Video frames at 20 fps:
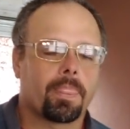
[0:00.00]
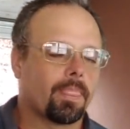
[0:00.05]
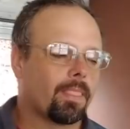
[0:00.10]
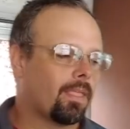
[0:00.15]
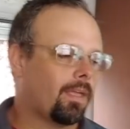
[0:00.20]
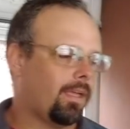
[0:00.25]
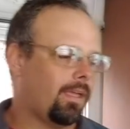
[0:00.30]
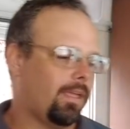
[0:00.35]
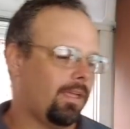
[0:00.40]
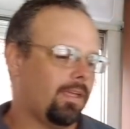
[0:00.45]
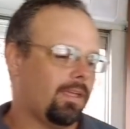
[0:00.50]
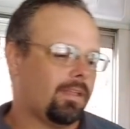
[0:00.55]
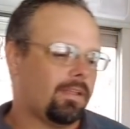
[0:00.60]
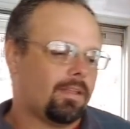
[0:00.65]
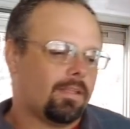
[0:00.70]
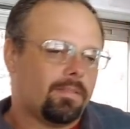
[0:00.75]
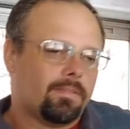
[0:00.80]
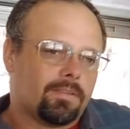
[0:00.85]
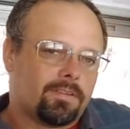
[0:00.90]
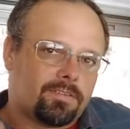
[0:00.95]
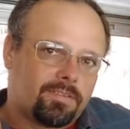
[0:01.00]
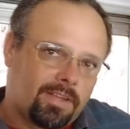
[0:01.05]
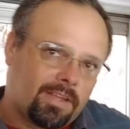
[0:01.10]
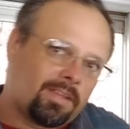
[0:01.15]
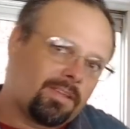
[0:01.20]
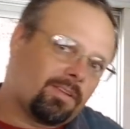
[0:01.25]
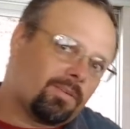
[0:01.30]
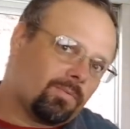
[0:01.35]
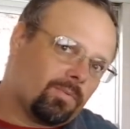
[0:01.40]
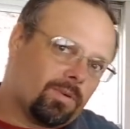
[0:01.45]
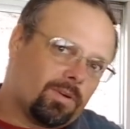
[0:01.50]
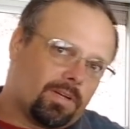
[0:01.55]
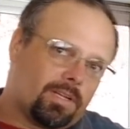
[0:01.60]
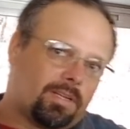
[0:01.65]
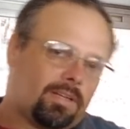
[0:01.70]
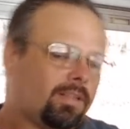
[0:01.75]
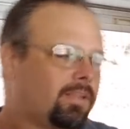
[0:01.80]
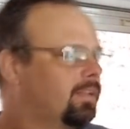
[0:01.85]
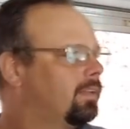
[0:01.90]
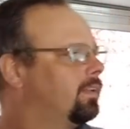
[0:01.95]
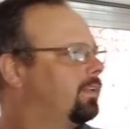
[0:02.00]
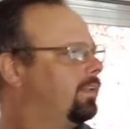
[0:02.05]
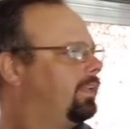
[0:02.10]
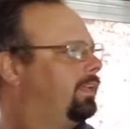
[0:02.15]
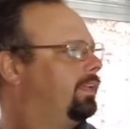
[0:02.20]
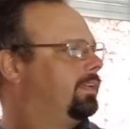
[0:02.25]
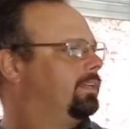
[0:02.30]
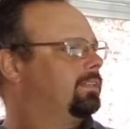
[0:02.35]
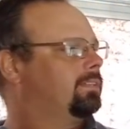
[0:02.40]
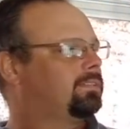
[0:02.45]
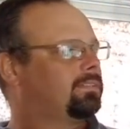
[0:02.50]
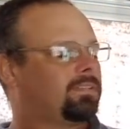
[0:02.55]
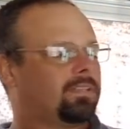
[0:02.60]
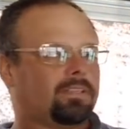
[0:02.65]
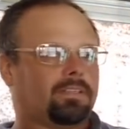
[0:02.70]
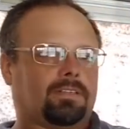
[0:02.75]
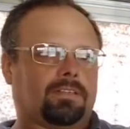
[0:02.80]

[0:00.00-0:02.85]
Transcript: And the second one is,